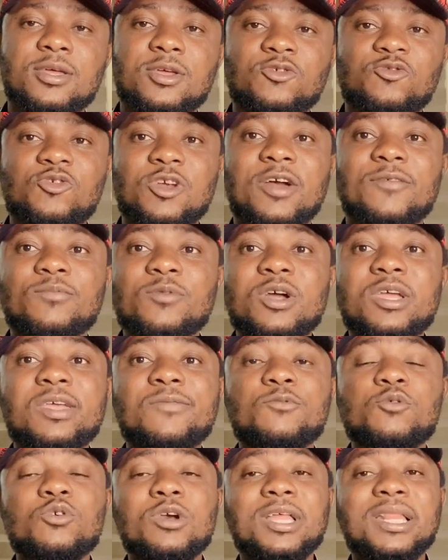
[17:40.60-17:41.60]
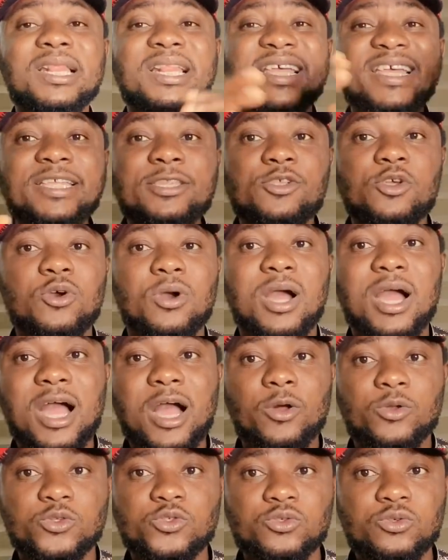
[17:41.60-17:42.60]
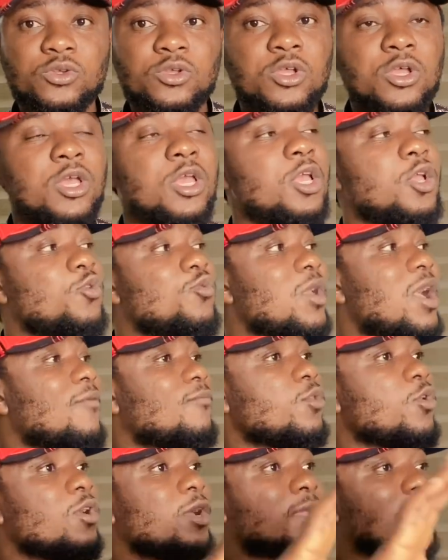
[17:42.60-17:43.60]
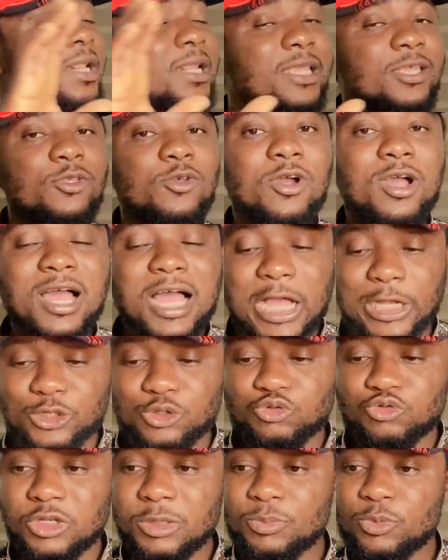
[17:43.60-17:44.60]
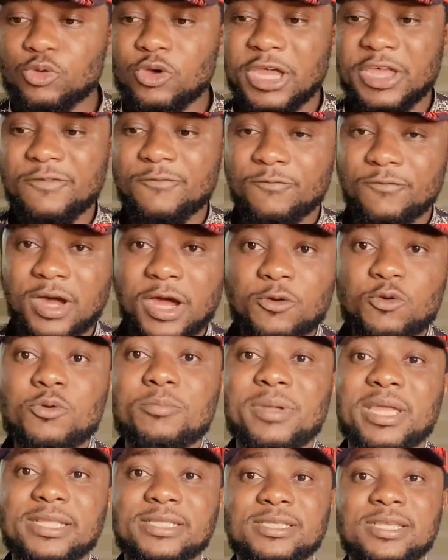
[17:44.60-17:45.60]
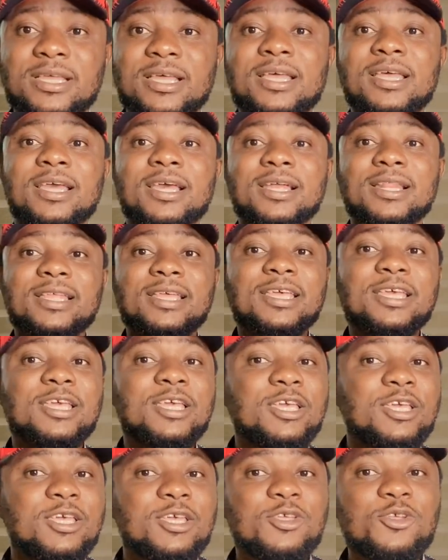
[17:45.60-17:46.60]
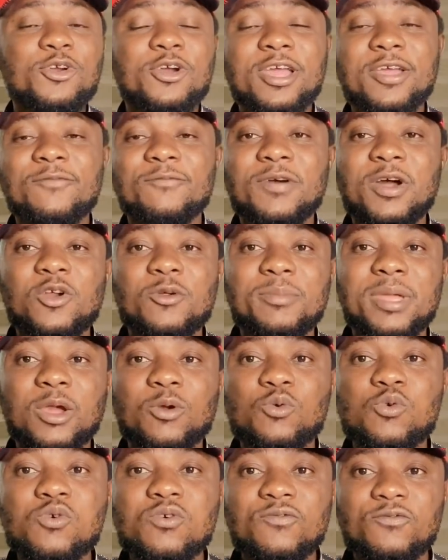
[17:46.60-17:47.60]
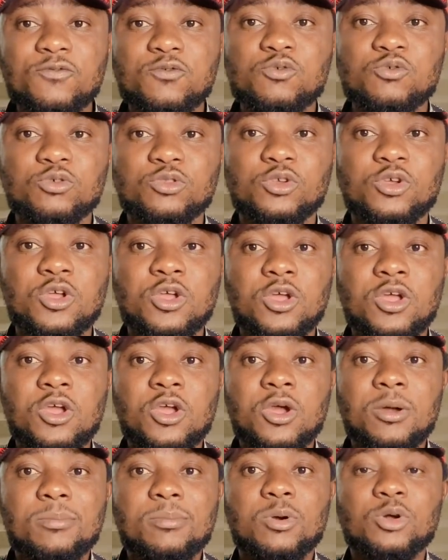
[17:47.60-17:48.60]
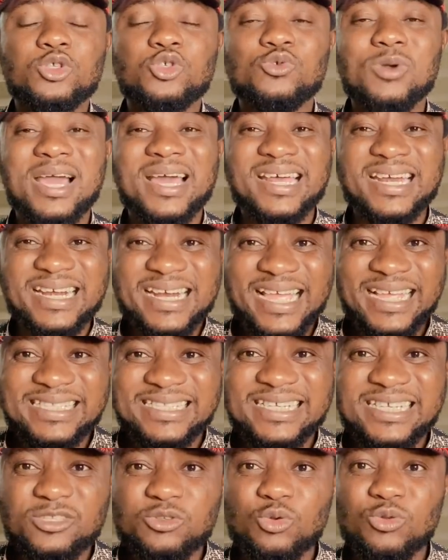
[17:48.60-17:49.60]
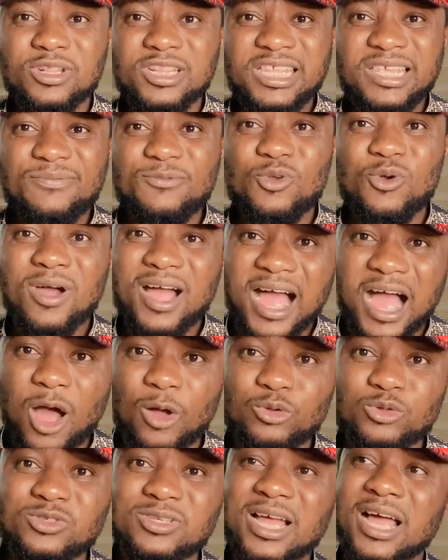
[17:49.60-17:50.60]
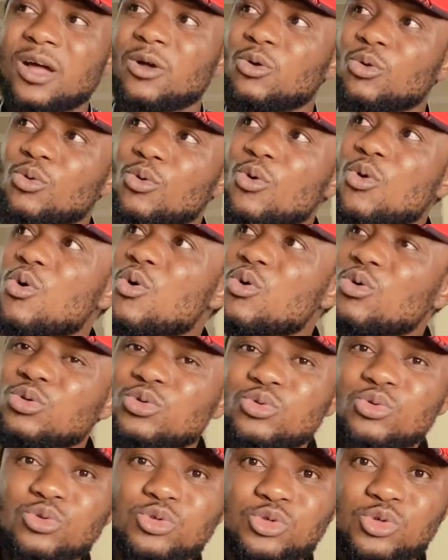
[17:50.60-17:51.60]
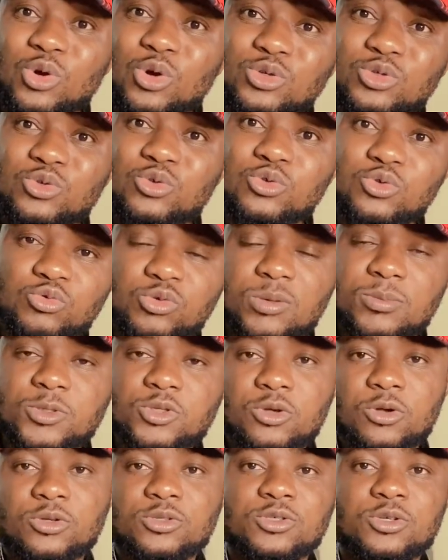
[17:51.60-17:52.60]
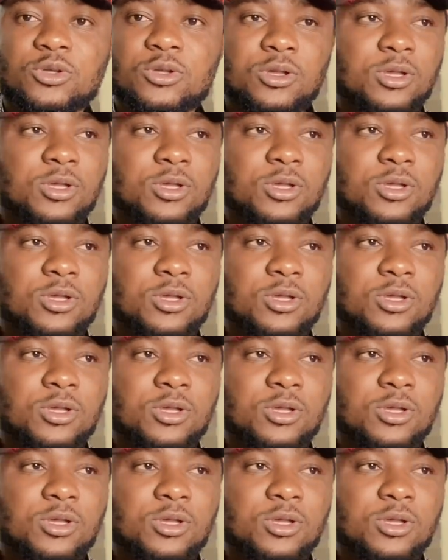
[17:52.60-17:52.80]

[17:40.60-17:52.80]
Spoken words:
You have not even cleaned your house. You have not cleaned your house, sweep your environment, clean your environment, cook food. But you are ready to leave your house and go to church to sweep church.